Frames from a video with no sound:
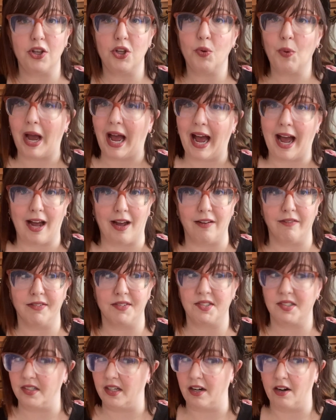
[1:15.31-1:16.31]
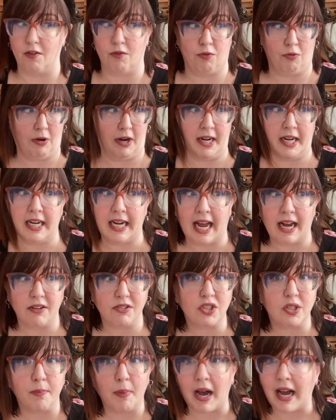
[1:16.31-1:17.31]
you have instead of running
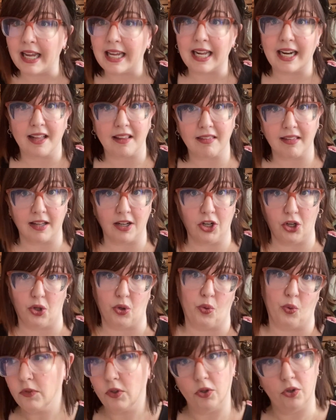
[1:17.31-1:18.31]
out to buy anything new.